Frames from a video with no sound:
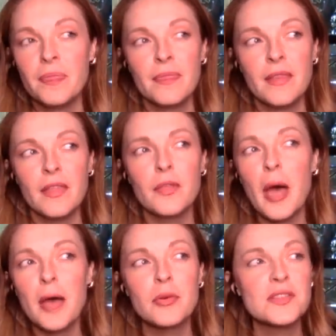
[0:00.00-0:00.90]
the
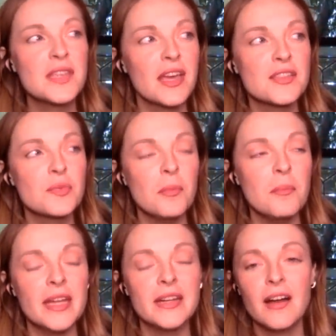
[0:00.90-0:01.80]
Bible says we're
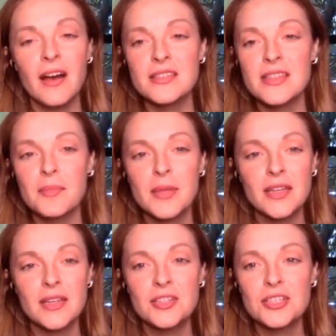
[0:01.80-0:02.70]
made in God's
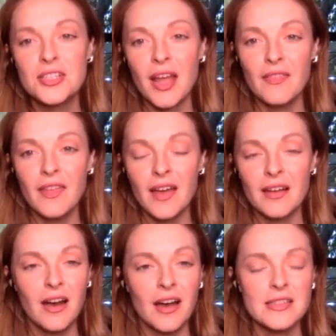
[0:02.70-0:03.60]
image and that
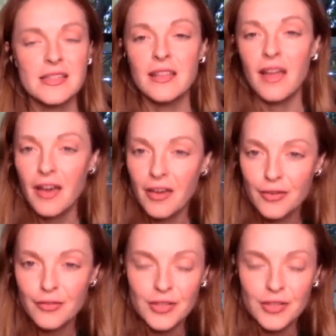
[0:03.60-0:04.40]
God is love,